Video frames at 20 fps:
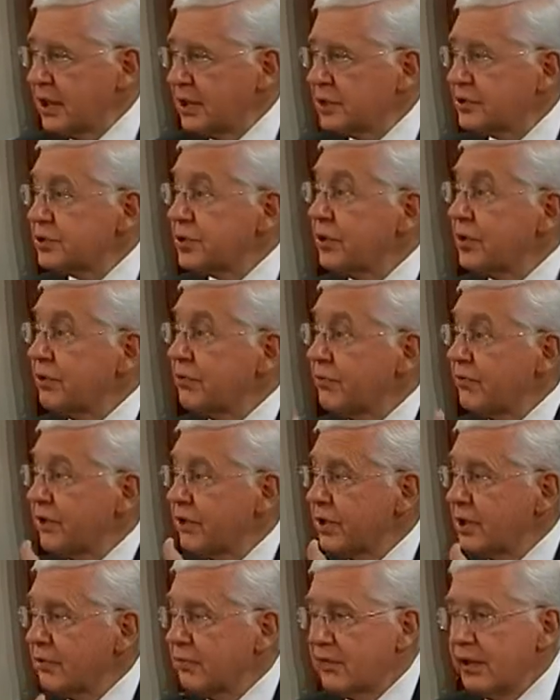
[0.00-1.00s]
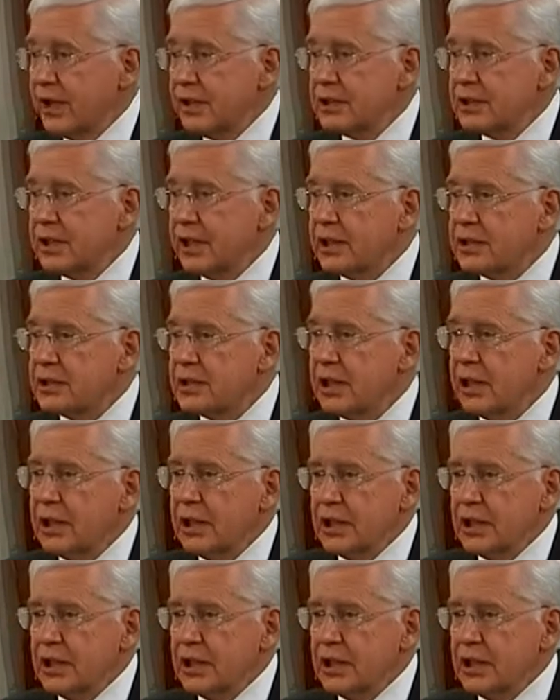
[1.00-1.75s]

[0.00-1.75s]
in a certain very divine sense.